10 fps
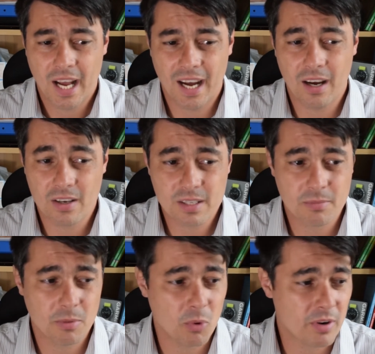I asked them
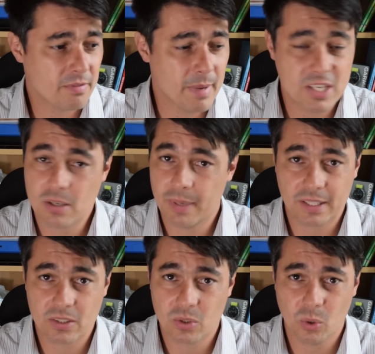for more information about
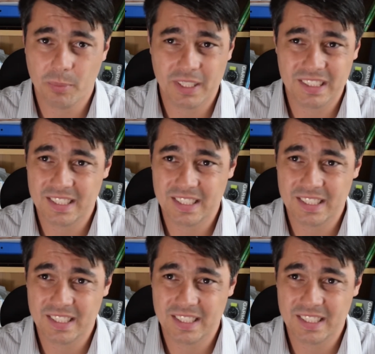the tour, but